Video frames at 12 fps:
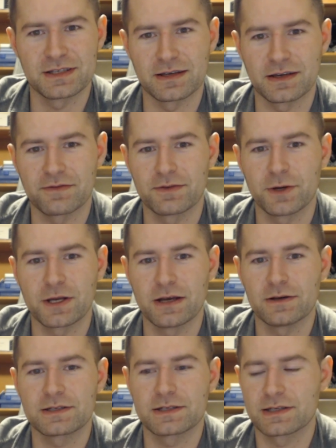just like everybody
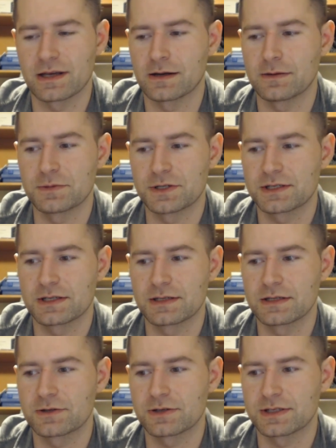else, just
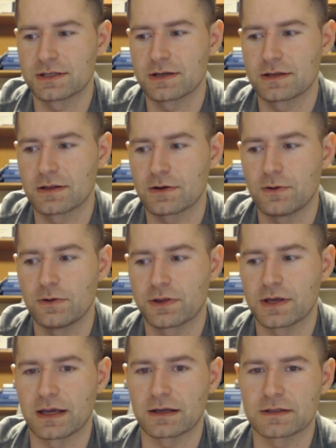as interested in the whole
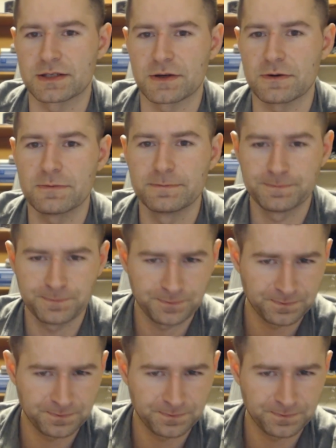thing. So